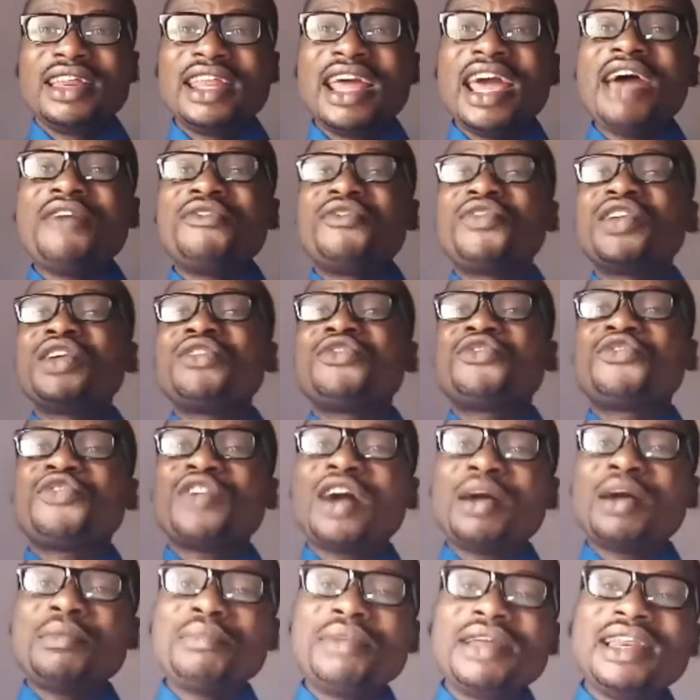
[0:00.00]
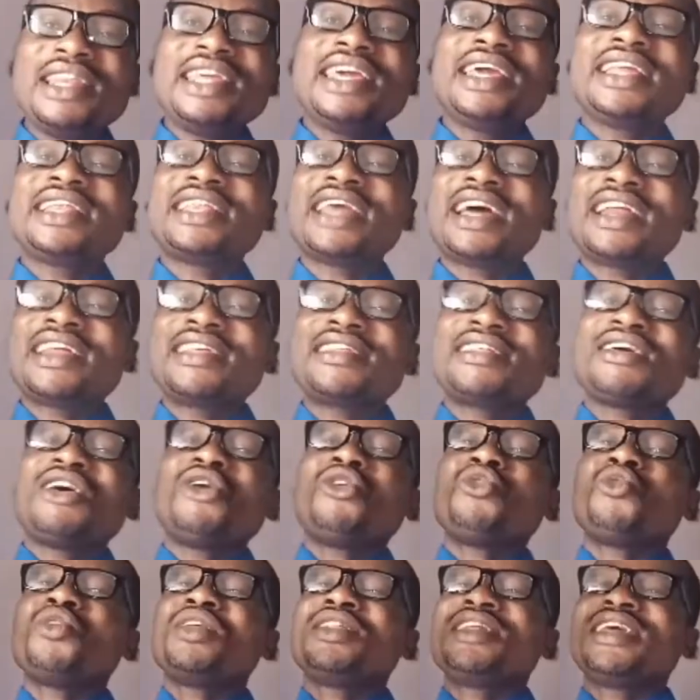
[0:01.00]
Every family, there is
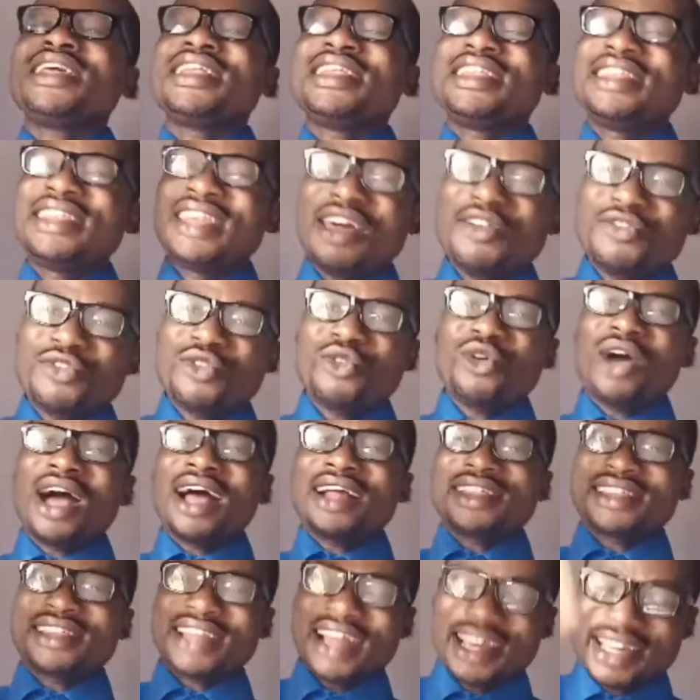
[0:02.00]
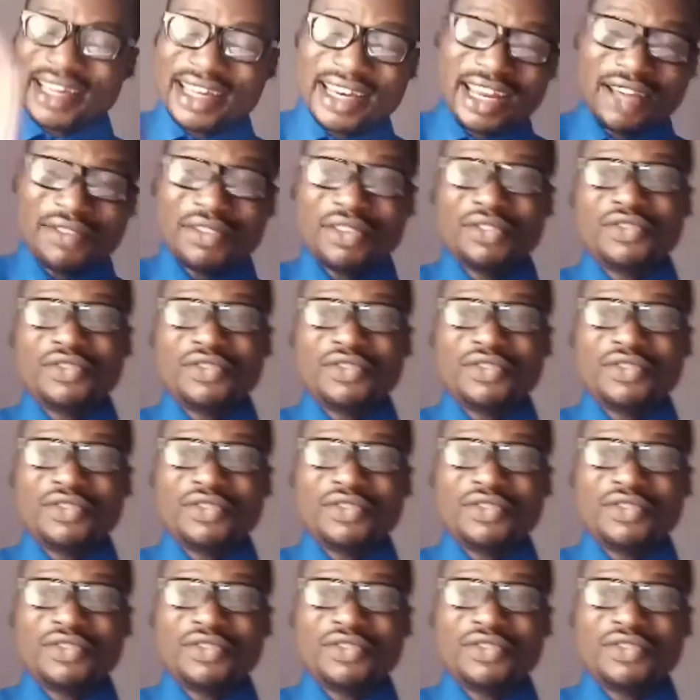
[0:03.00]
always a devil attacking every